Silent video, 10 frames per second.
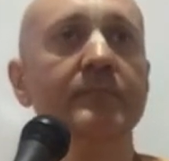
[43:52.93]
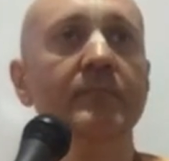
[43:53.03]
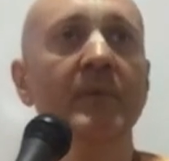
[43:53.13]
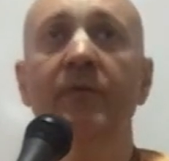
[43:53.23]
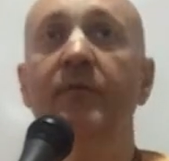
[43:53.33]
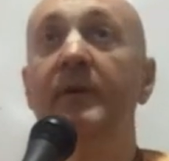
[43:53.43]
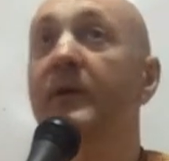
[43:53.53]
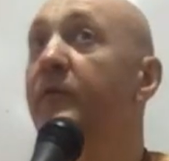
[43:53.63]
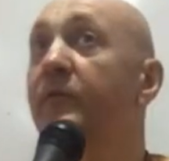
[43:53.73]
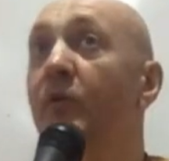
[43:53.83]
That's why
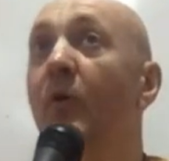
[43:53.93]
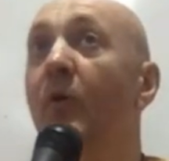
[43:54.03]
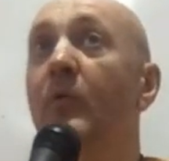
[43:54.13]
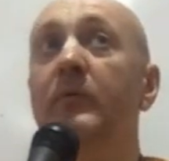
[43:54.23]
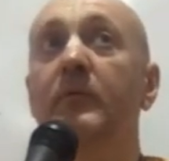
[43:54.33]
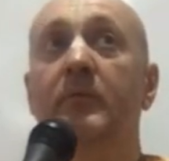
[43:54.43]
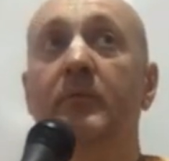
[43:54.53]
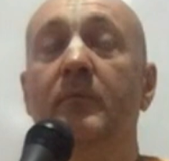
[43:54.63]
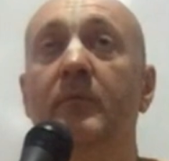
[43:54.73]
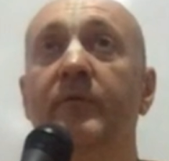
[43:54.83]
there is no
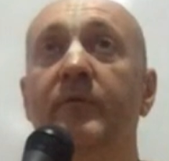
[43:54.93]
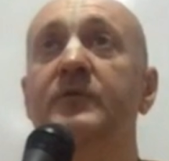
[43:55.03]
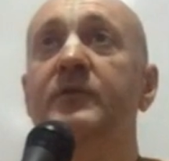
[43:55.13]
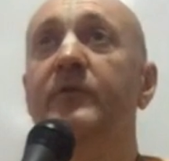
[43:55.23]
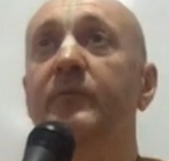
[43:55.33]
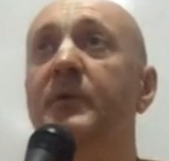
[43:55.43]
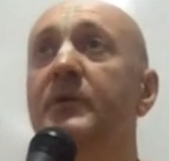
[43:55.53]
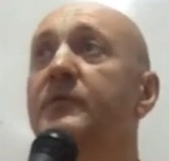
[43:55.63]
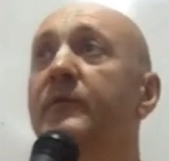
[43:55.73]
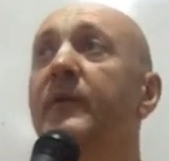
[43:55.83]
such a
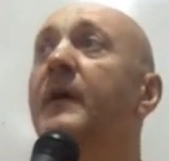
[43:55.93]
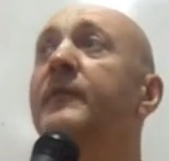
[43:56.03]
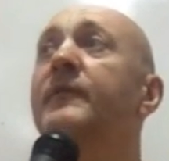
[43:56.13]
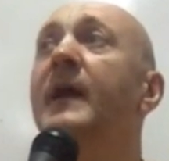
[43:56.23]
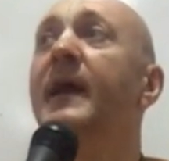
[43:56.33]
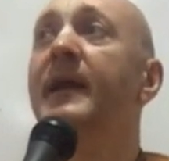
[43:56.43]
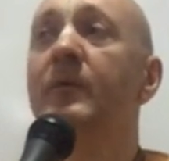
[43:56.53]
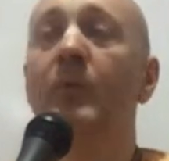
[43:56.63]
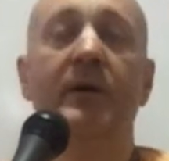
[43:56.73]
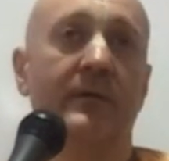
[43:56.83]
spiritual science
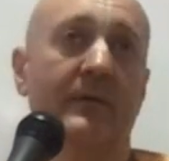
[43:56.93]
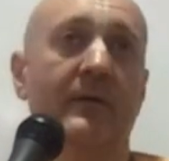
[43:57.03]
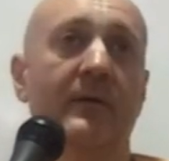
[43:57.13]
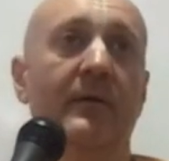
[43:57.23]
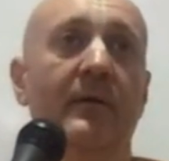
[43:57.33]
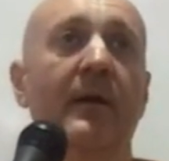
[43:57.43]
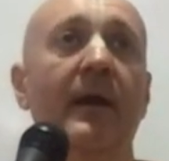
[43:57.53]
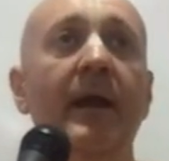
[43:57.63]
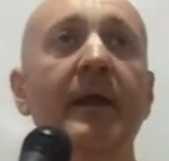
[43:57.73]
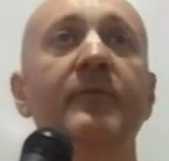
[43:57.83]
anywhere.
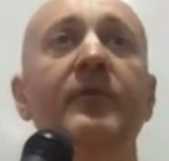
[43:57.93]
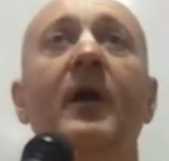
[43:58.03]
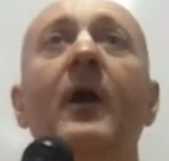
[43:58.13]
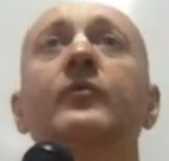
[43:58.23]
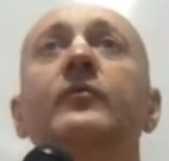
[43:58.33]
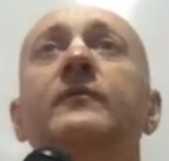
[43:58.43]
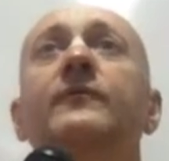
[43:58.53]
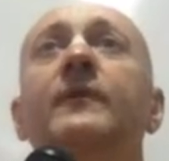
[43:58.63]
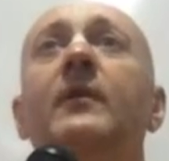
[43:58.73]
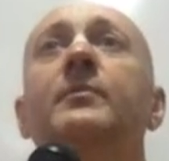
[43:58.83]
Anywhere, how to
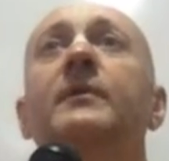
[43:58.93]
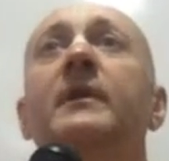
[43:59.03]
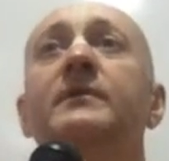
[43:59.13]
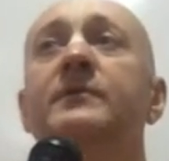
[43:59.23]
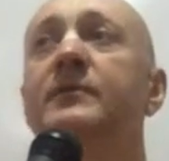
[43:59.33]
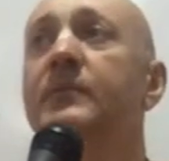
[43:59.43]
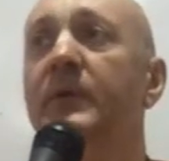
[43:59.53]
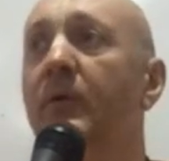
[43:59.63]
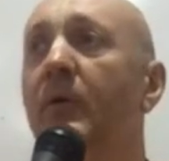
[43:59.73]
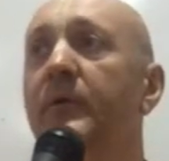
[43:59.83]
develop relationship
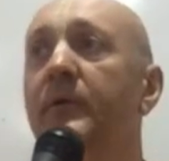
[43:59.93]
with God,